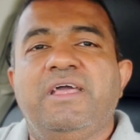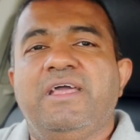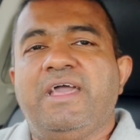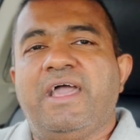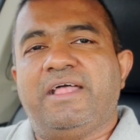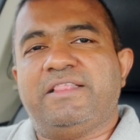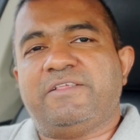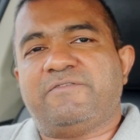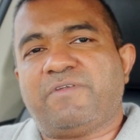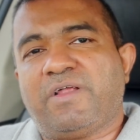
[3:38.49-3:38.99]

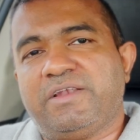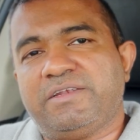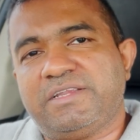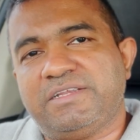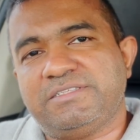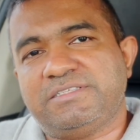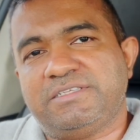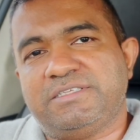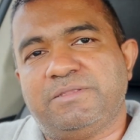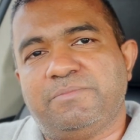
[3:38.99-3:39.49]
and the front
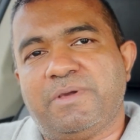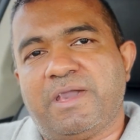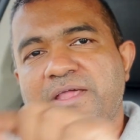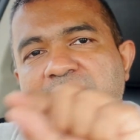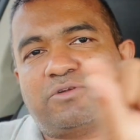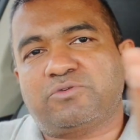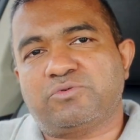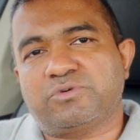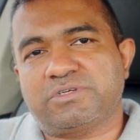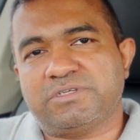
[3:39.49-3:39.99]
end send the bearer
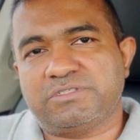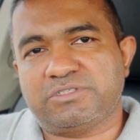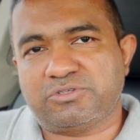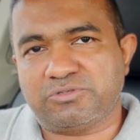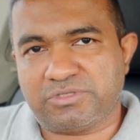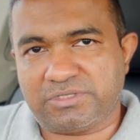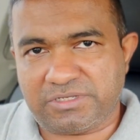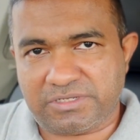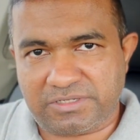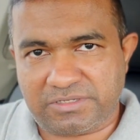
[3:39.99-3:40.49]
token to
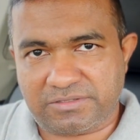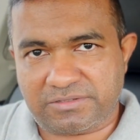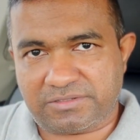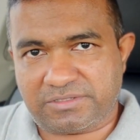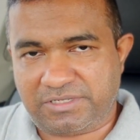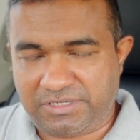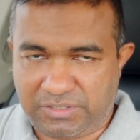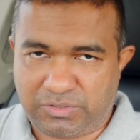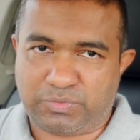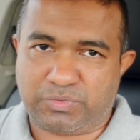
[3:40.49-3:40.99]
the
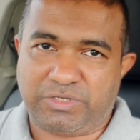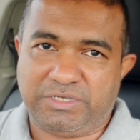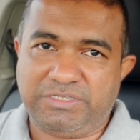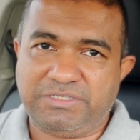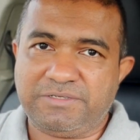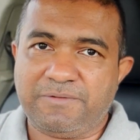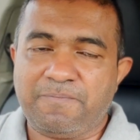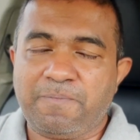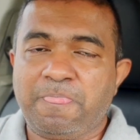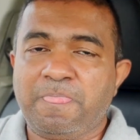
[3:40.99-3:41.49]
service.